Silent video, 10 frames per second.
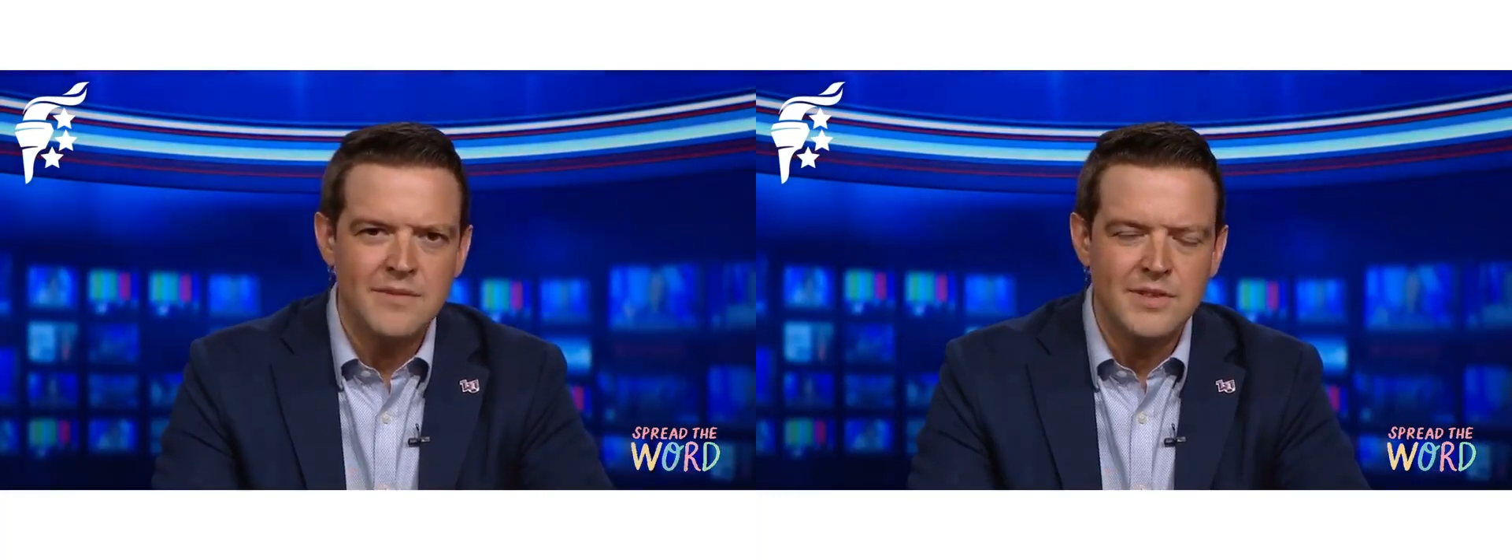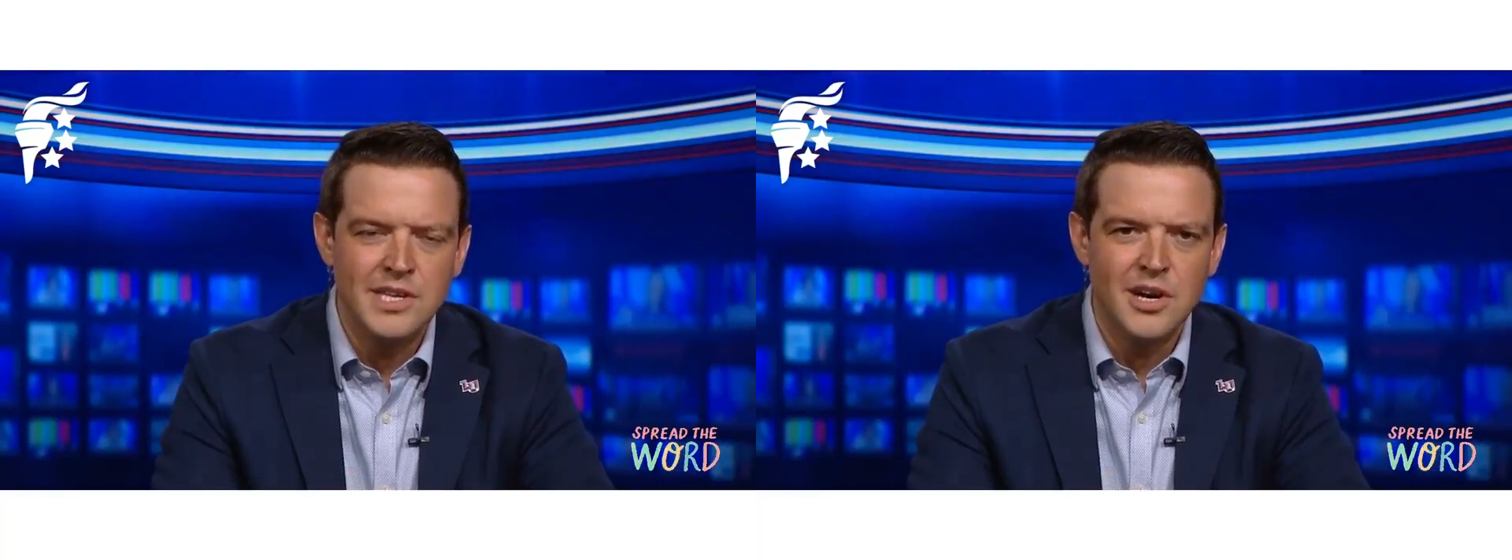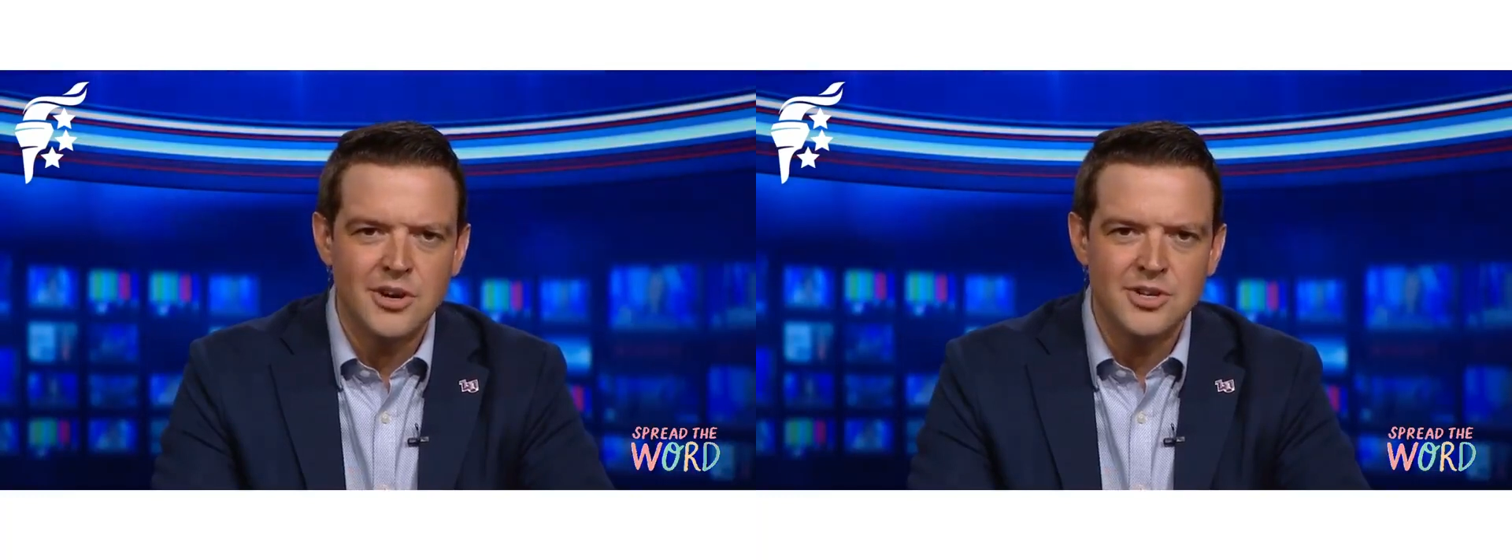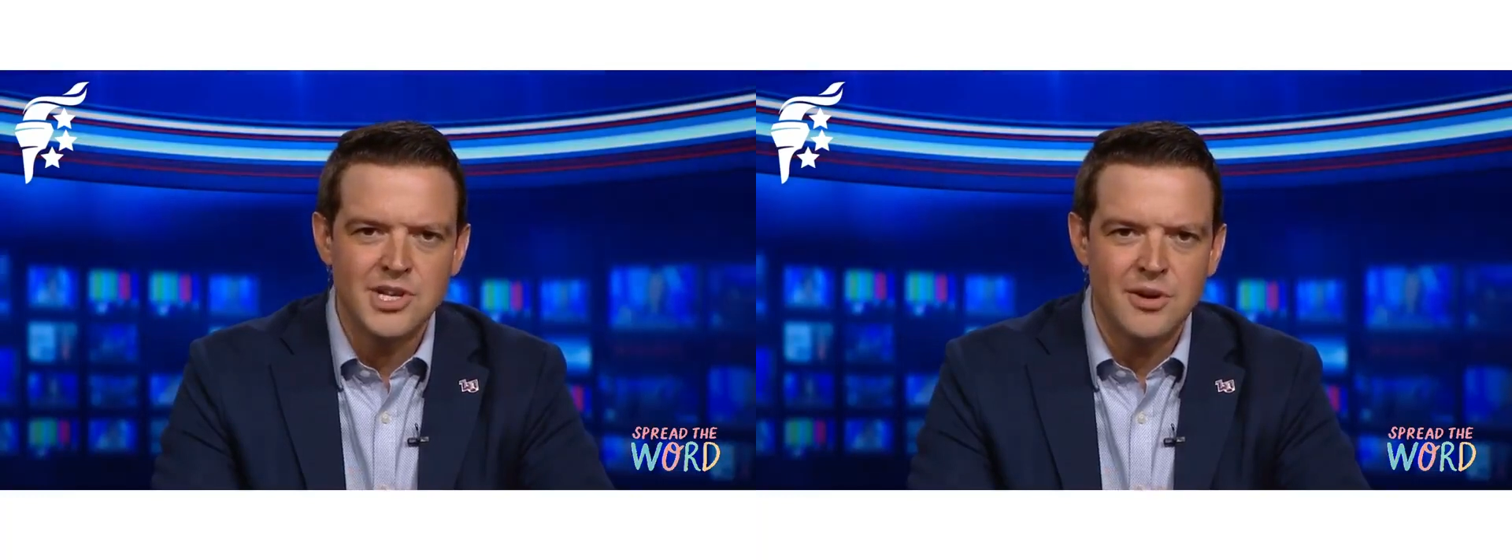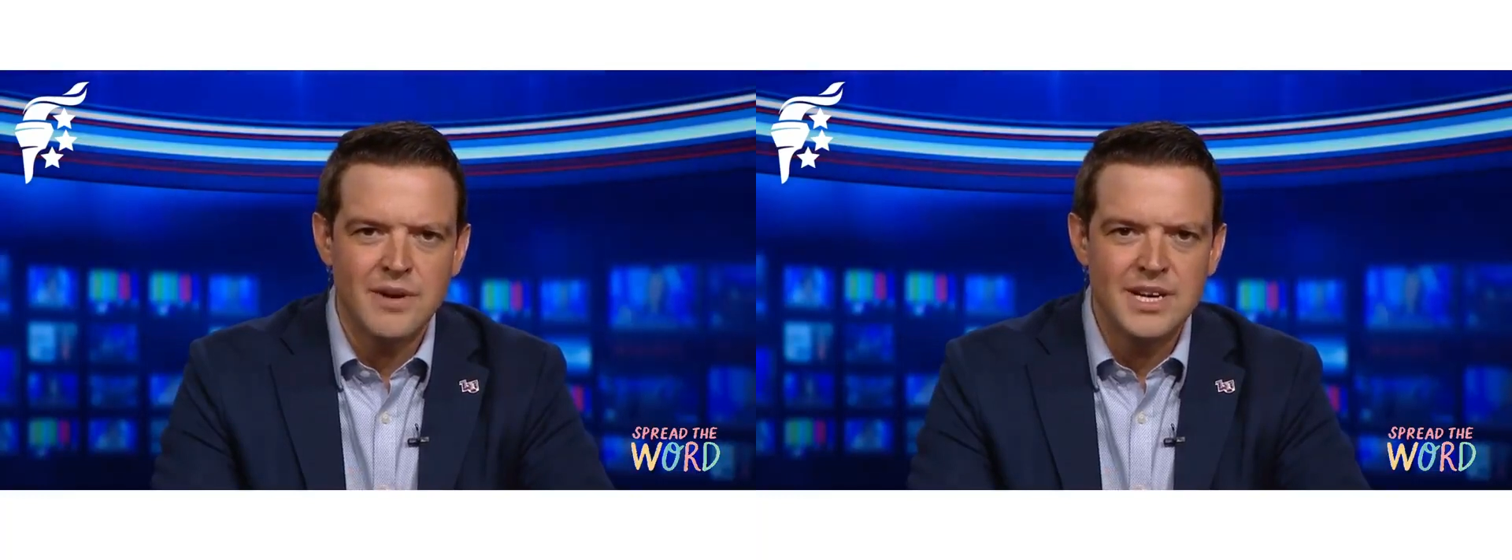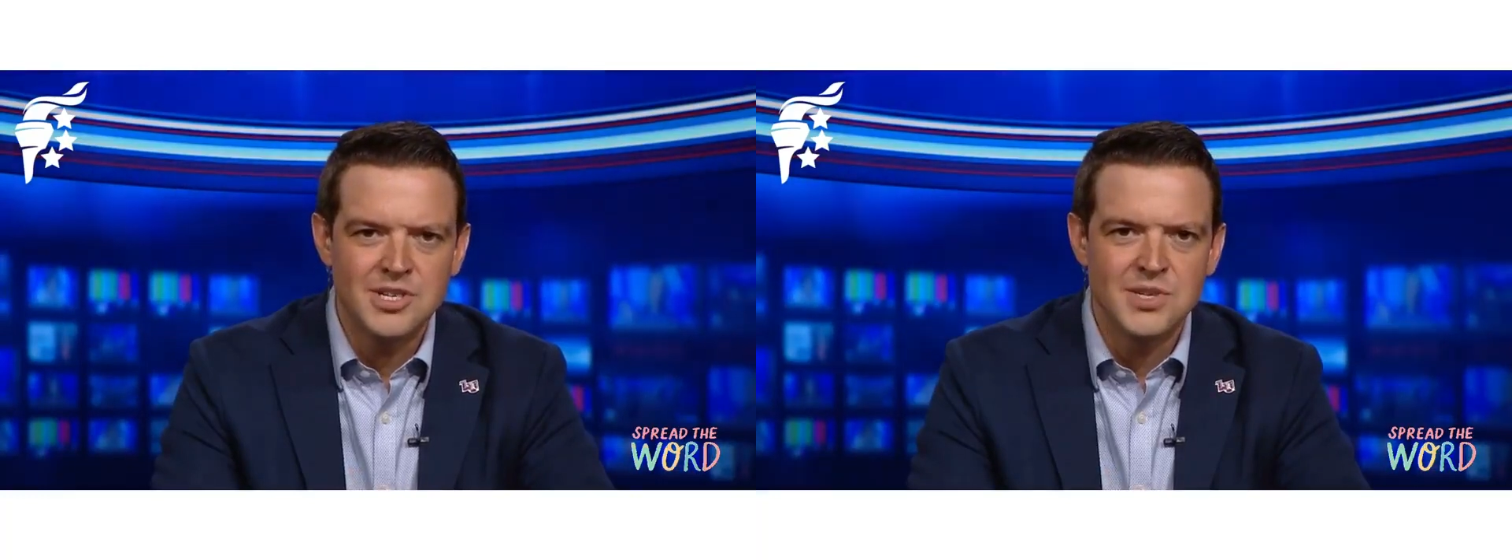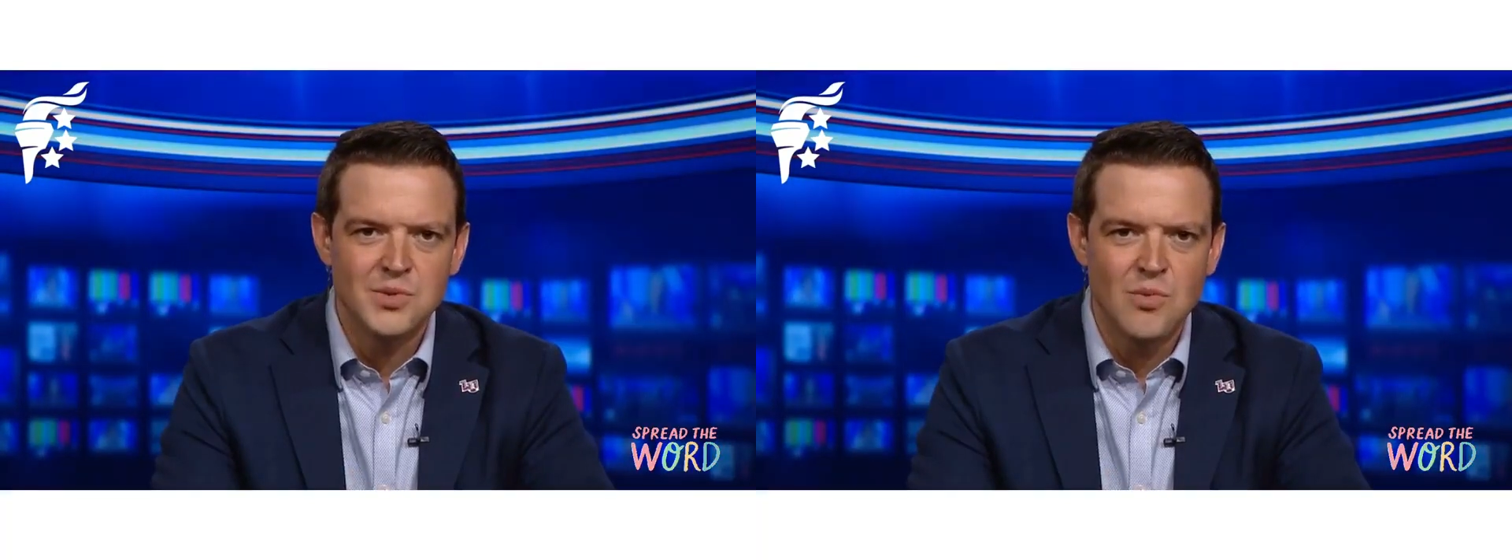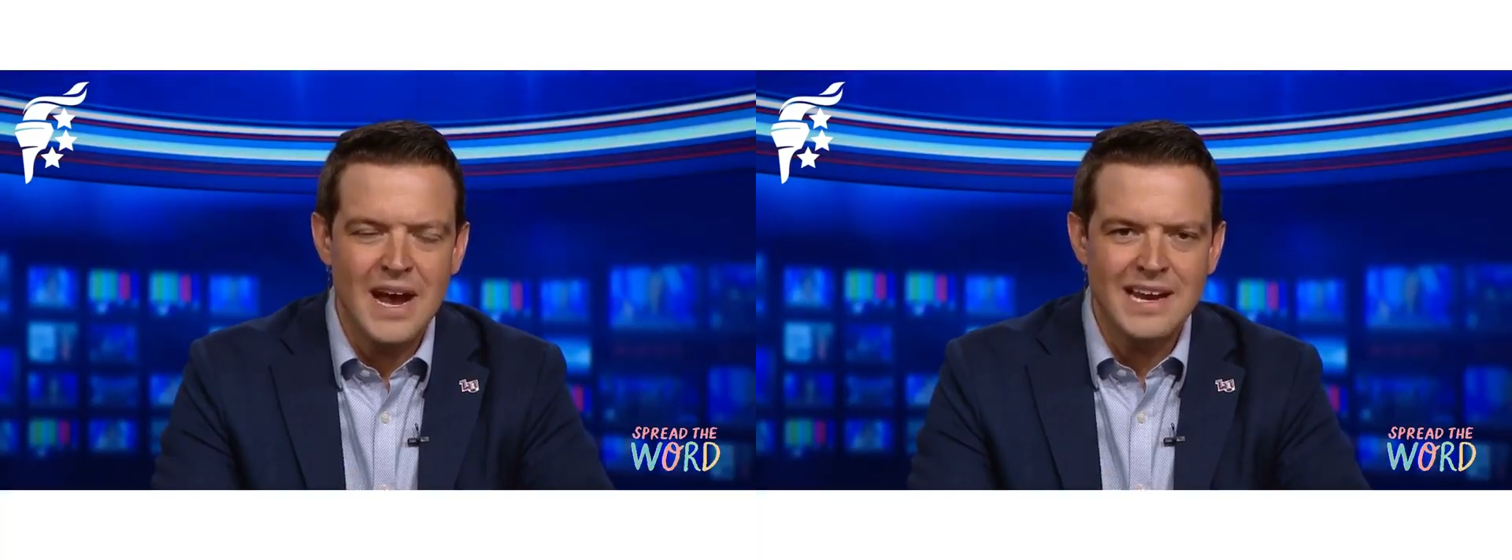the younger generations
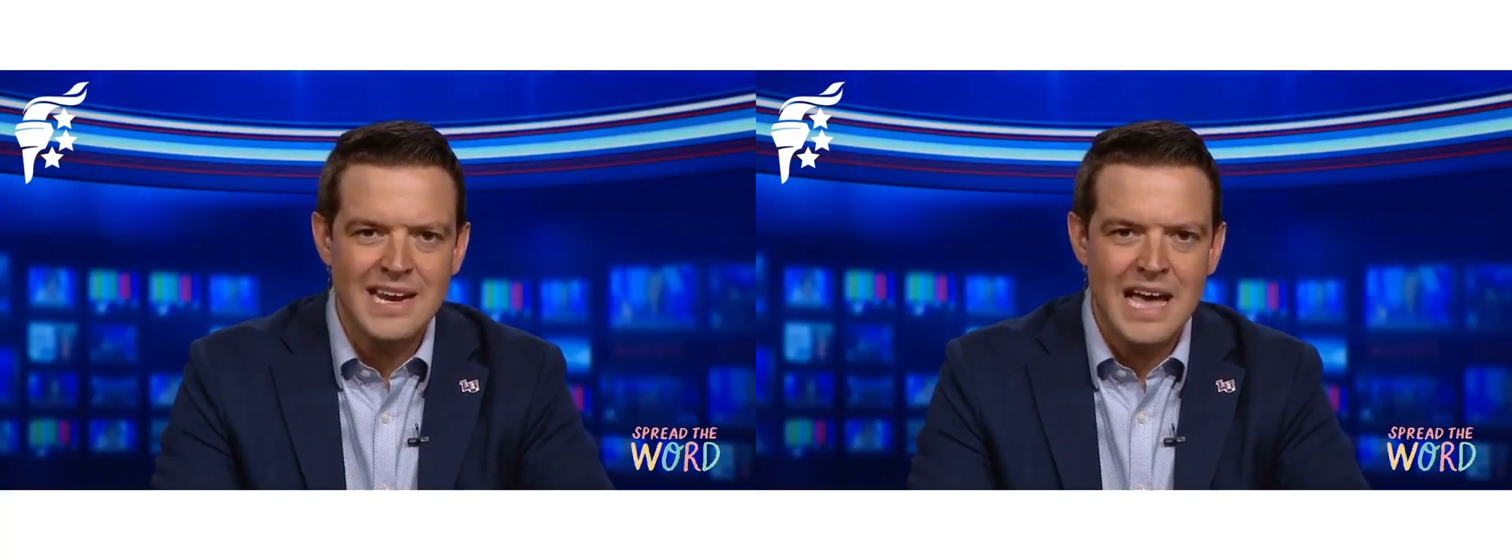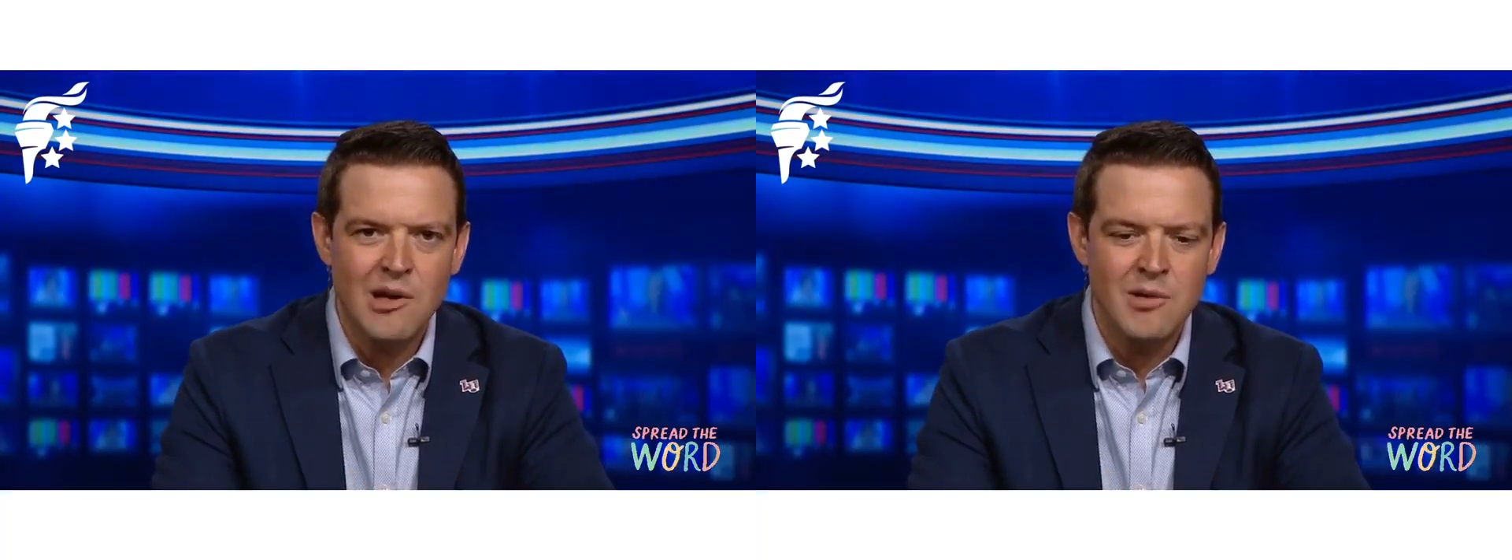right now